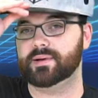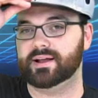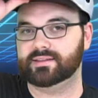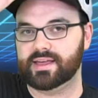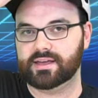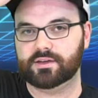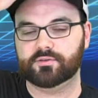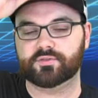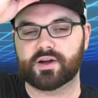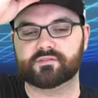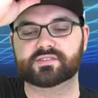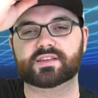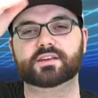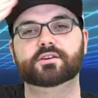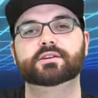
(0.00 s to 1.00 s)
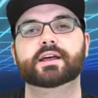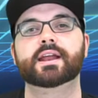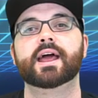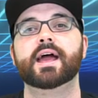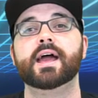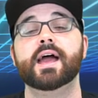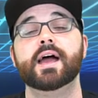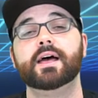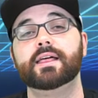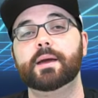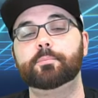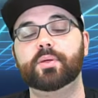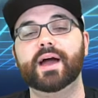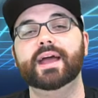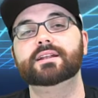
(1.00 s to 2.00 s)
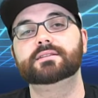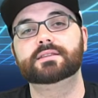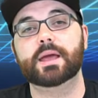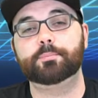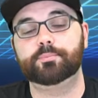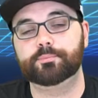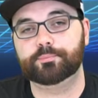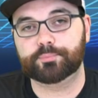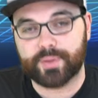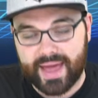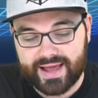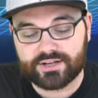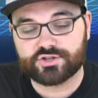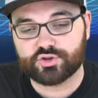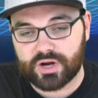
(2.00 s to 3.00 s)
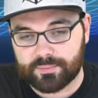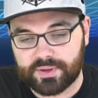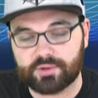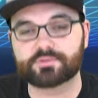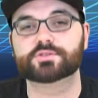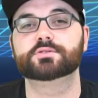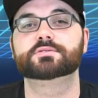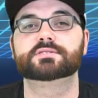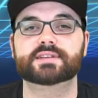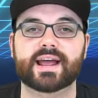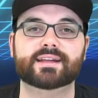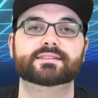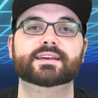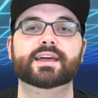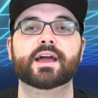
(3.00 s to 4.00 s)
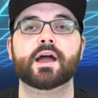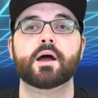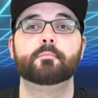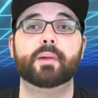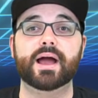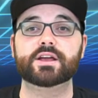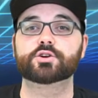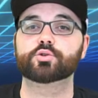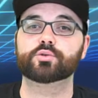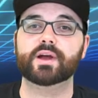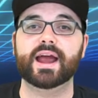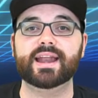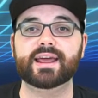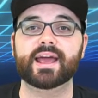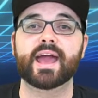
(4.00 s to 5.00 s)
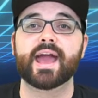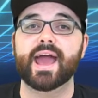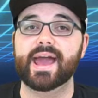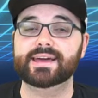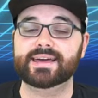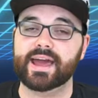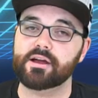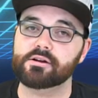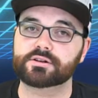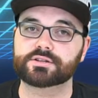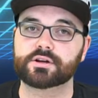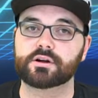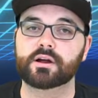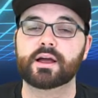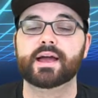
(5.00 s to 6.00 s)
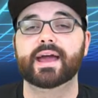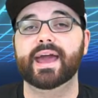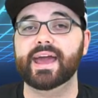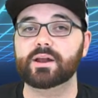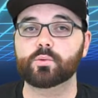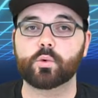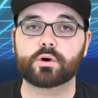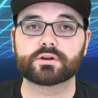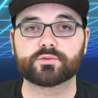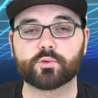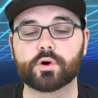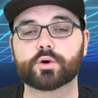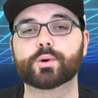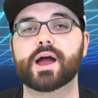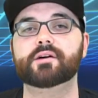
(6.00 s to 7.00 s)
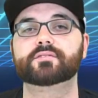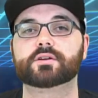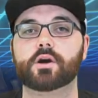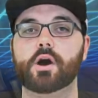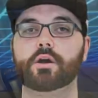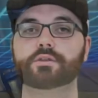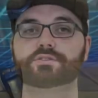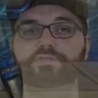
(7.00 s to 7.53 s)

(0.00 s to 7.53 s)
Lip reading: man. Thank you for everything you did. They paid tribute to Stan Lee by creating a character in World of Warcraft called